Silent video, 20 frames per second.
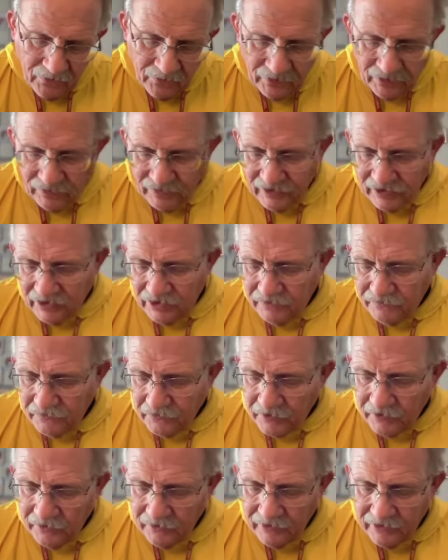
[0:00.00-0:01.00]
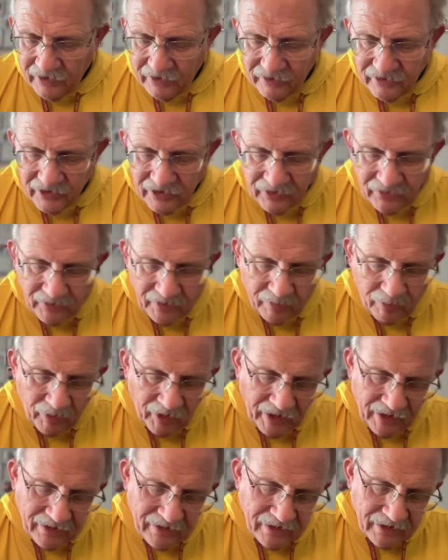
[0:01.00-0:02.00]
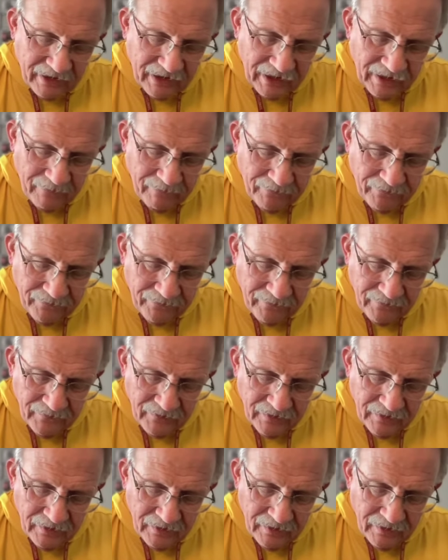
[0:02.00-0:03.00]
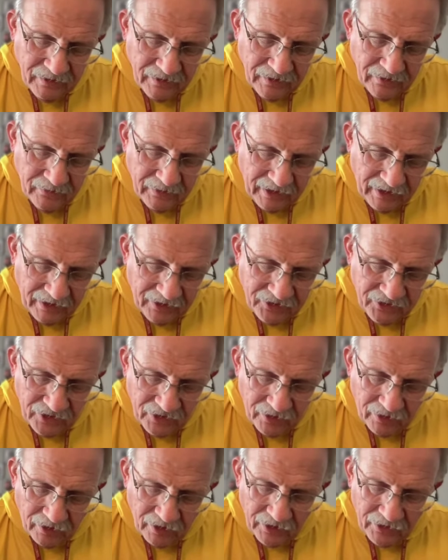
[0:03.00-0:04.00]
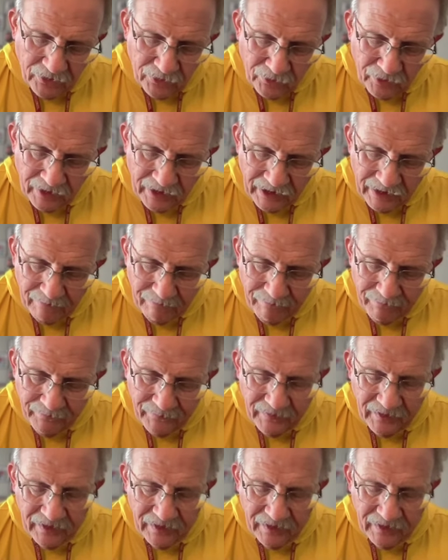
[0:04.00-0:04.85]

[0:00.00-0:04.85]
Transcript: We thank you for hearing us as we pray today. We ask it all in your name.